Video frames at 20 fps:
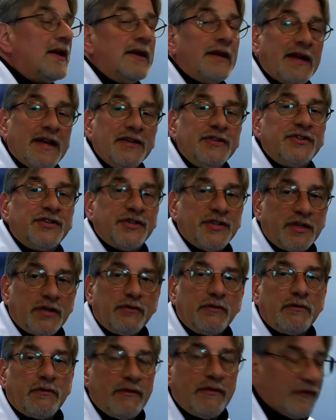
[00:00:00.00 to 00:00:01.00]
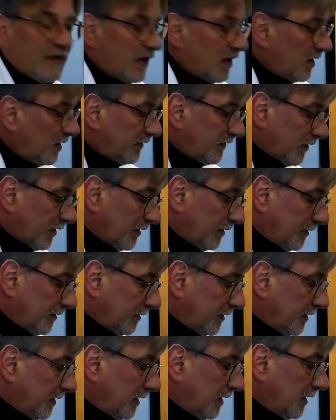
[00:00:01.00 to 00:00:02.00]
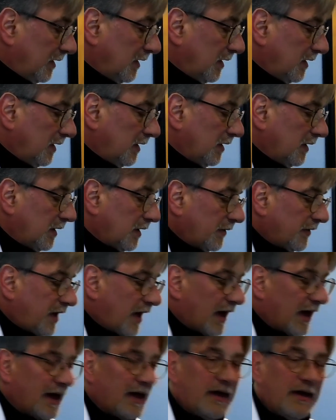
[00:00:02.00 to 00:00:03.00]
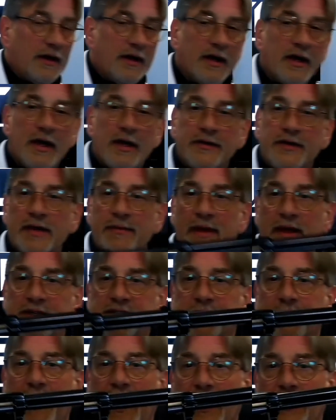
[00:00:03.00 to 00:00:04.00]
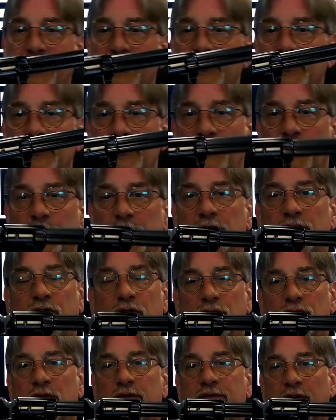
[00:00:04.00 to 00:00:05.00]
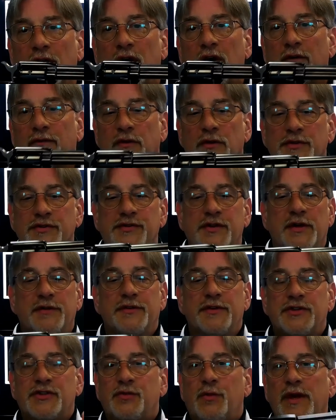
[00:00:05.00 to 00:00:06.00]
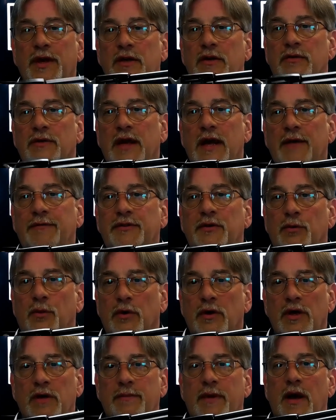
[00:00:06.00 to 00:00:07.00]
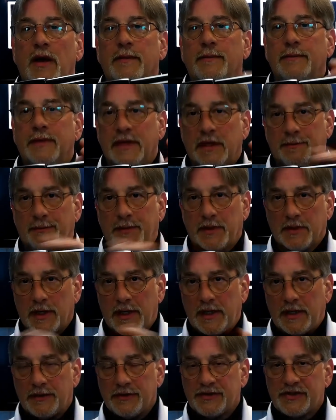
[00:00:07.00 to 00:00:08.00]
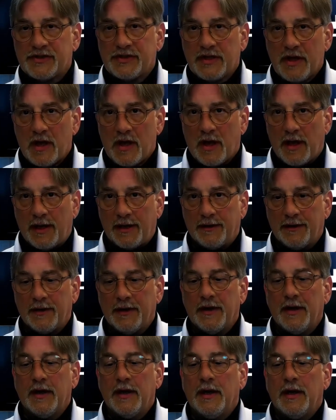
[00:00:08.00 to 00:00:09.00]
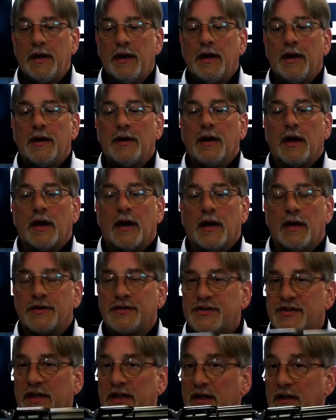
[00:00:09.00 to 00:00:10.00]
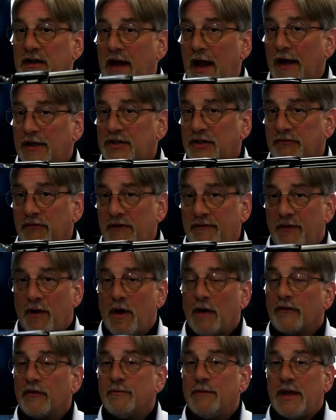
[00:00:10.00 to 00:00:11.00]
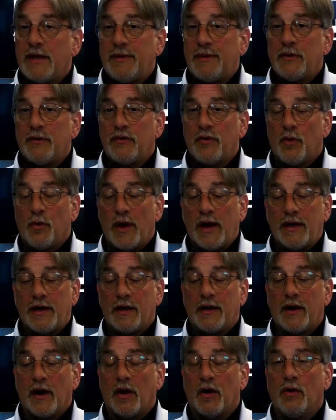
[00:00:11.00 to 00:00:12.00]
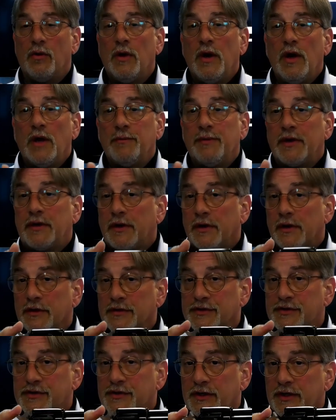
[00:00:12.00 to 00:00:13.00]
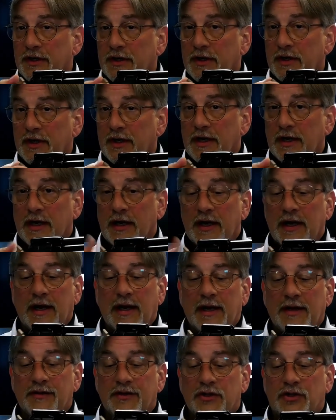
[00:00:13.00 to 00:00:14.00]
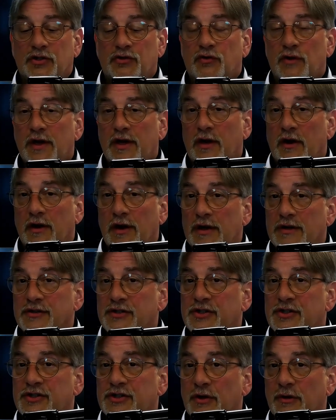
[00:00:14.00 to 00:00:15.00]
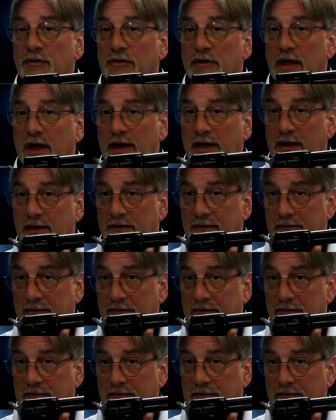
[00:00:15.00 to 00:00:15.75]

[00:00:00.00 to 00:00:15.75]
consider a revolver. Okay? They make some excellent .22 revolvers. This way you don't have to worry about manipulating the slide. A single action revolver may be the way to go because the trigger is so light